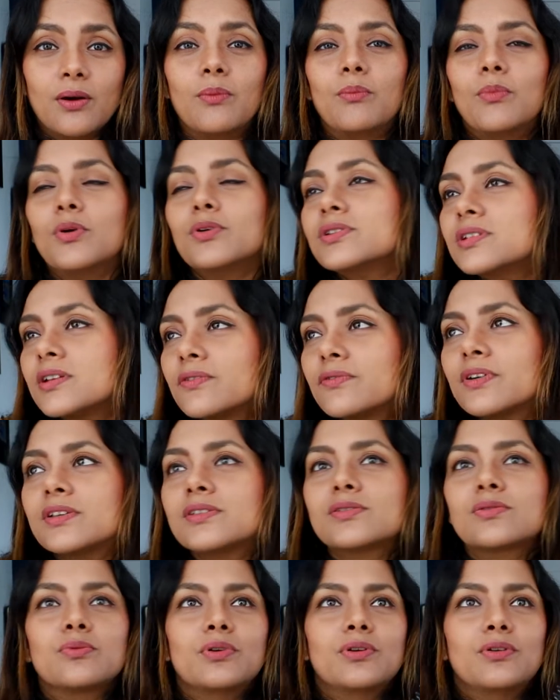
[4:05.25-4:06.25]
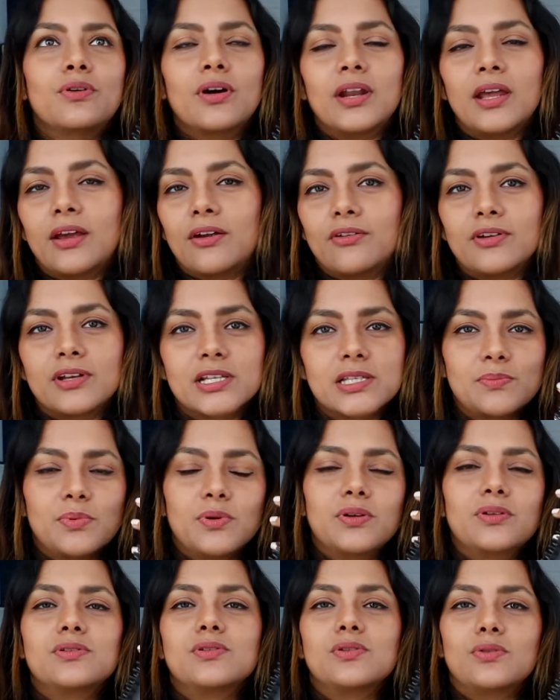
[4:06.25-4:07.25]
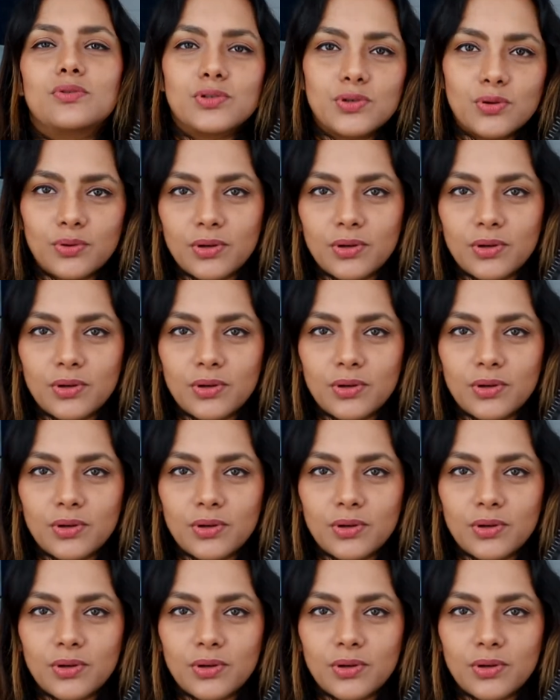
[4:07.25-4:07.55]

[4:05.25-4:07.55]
Most of us who are not hair experts or don't